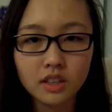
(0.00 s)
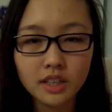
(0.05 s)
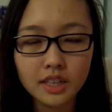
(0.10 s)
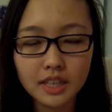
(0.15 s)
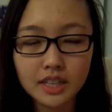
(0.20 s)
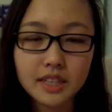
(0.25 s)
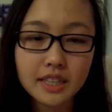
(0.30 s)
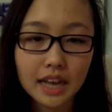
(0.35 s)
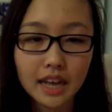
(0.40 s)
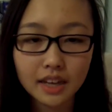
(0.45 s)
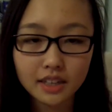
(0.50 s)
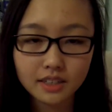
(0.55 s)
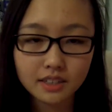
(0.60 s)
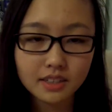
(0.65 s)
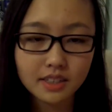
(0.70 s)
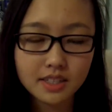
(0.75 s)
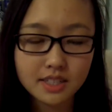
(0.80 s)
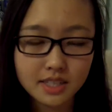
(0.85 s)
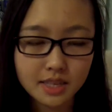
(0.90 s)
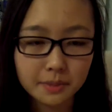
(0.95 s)
in
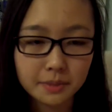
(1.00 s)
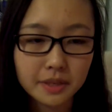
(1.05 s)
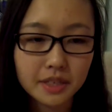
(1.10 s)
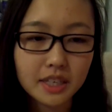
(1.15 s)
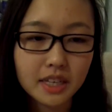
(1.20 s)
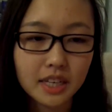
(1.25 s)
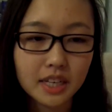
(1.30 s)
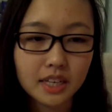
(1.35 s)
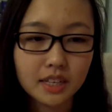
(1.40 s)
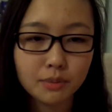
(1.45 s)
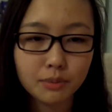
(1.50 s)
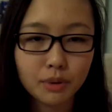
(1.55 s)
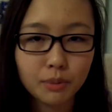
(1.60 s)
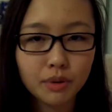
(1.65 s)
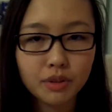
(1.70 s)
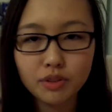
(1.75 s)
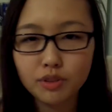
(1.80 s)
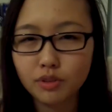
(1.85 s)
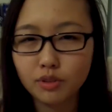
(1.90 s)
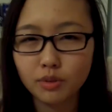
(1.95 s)
that exhibit, and we
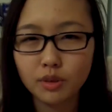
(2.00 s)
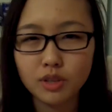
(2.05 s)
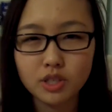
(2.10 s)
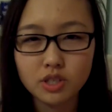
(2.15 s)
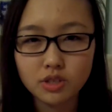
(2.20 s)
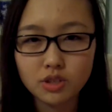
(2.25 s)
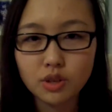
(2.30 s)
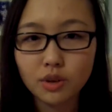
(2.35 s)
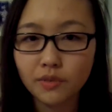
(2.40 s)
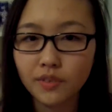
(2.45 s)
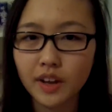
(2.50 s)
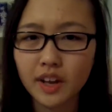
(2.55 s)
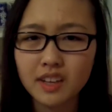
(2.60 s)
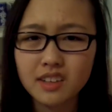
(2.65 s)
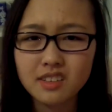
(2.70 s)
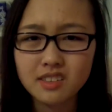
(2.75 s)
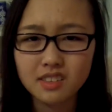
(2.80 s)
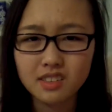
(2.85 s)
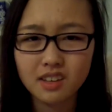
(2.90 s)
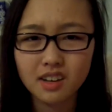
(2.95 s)
went through the questions so
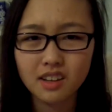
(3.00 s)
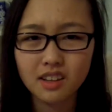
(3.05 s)
fast,